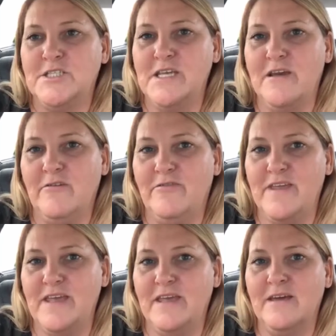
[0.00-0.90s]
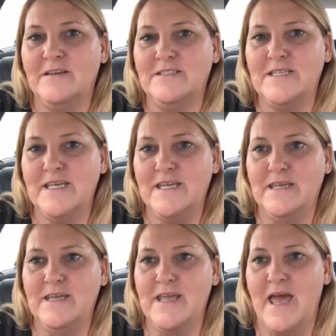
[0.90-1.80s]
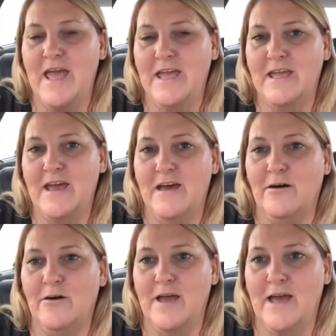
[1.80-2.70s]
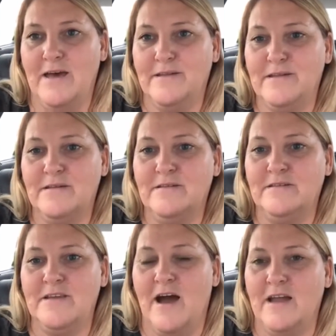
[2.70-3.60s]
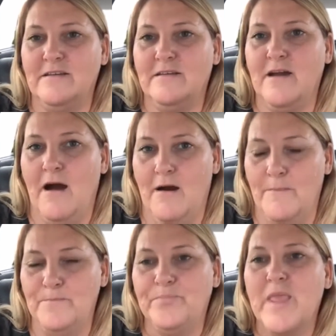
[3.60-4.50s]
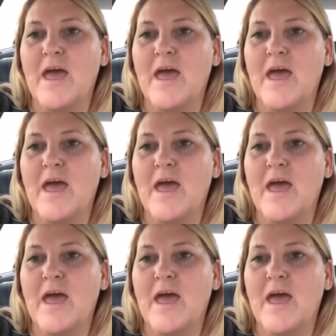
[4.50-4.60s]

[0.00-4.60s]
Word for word: G-O-V-D-E-A-L-S dot com.